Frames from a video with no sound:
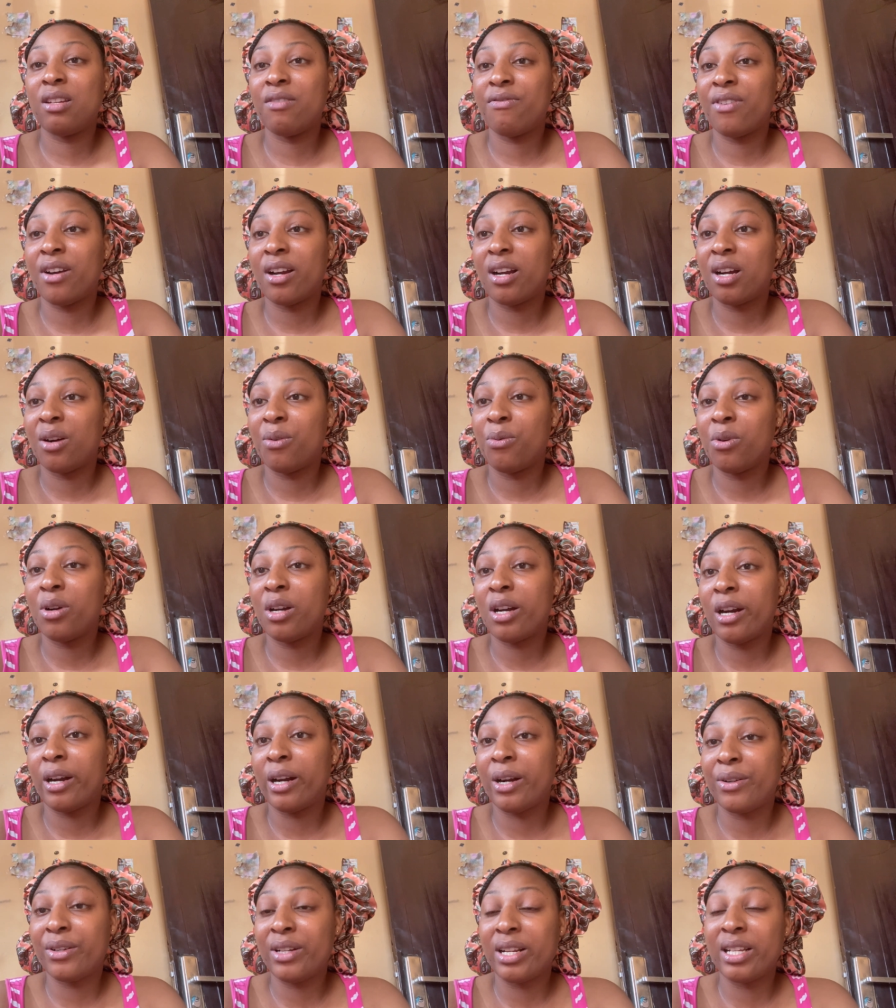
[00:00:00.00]
if i can walk
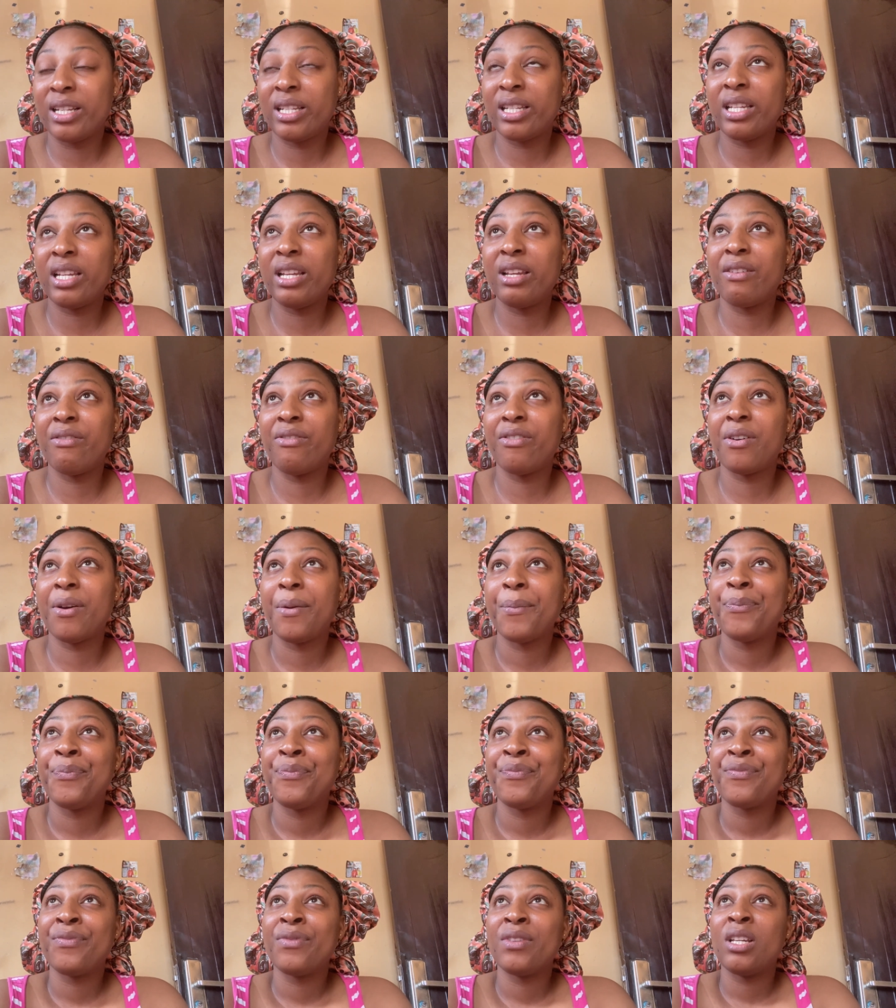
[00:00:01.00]
around and see if
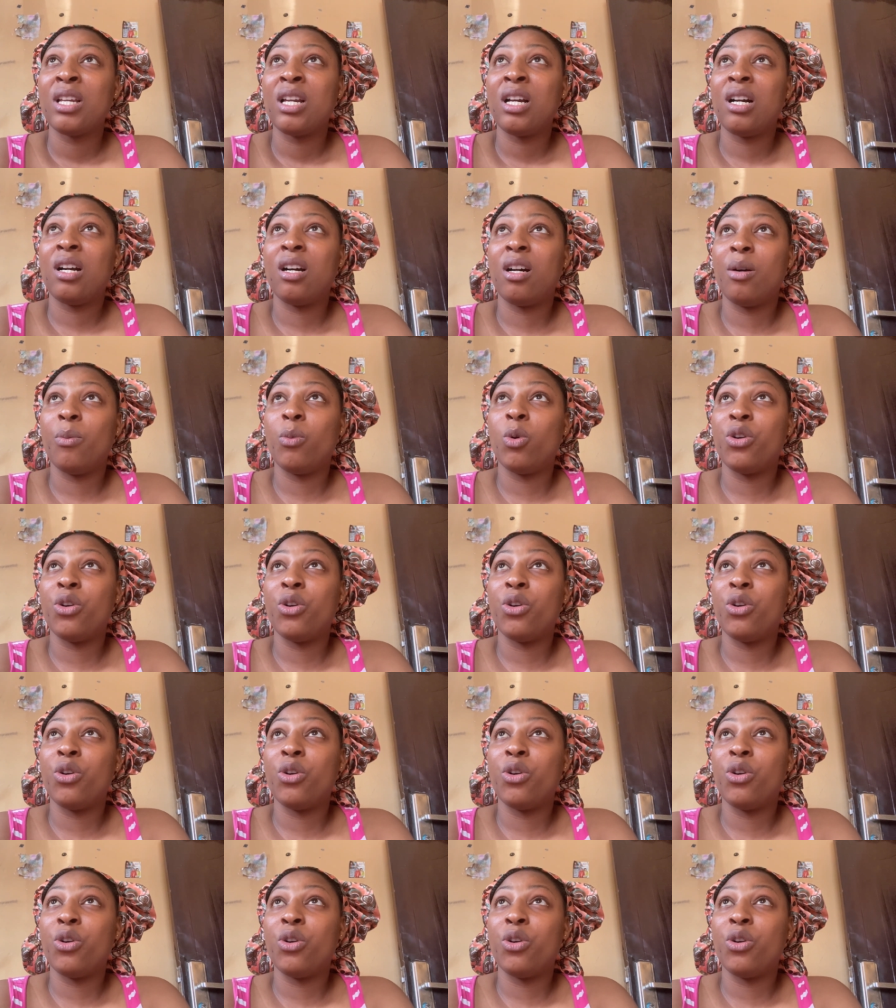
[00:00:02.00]
um,